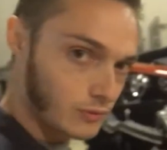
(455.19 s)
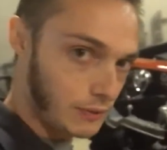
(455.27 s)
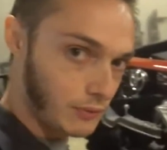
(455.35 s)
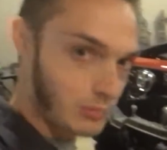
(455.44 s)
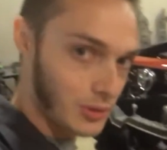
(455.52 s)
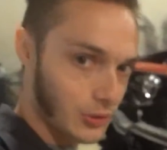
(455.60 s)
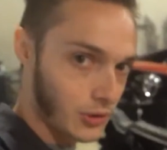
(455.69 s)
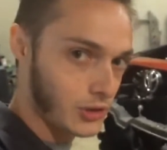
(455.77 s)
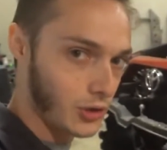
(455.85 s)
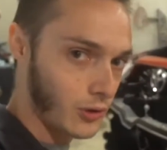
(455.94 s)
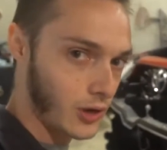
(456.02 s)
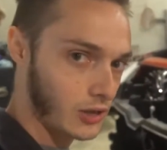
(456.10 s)
and when we build our
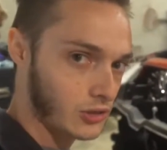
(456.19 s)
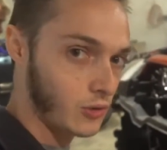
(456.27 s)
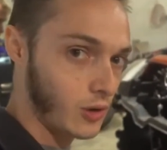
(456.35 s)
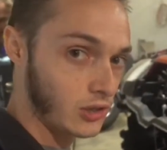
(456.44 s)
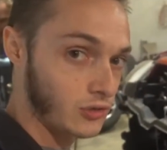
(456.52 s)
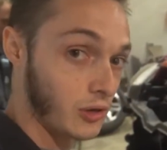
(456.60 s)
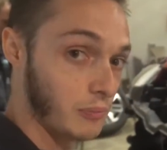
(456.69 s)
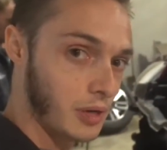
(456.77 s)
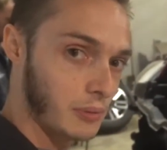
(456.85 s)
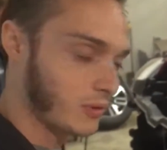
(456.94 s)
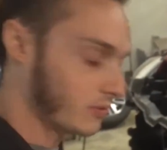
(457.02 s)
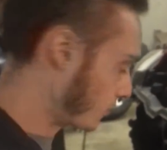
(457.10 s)
Cougar House Garage front
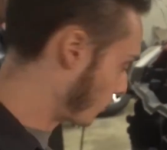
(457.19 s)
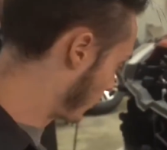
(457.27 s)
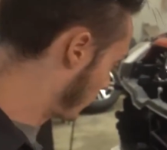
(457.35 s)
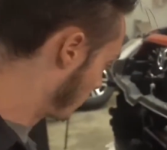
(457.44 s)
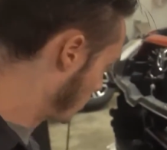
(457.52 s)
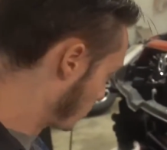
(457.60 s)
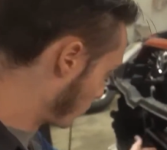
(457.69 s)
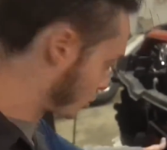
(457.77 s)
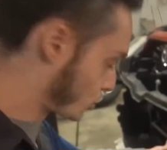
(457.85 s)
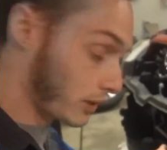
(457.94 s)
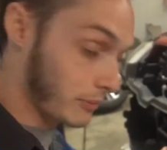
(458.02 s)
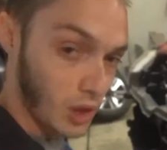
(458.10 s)
bumper for it, we'll
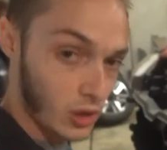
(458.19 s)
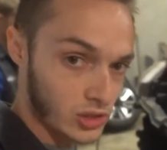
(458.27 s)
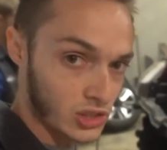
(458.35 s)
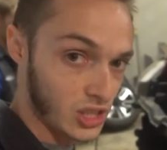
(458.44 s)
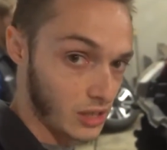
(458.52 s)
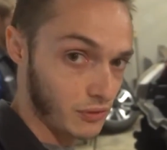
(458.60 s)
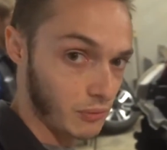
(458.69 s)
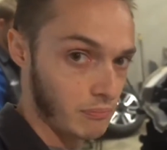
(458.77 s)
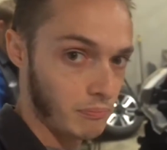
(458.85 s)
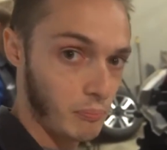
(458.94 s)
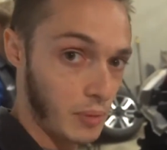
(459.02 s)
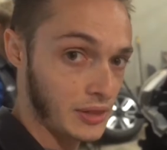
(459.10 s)
trim those and stuff
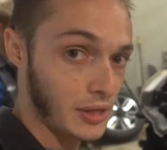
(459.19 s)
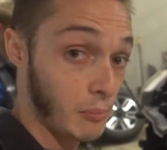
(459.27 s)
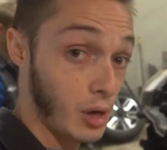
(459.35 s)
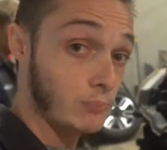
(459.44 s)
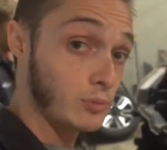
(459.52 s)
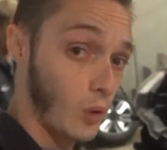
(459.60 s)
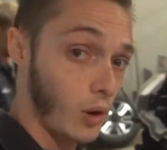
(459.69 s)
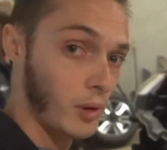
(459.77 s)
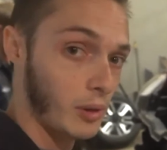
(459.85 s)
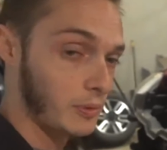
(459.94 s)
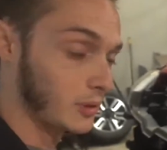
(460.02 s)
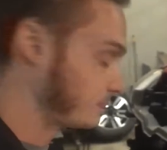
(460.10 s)
and meet them up to our
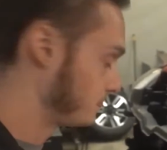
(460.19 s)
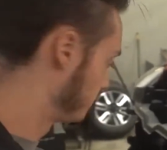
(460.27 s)
bumper.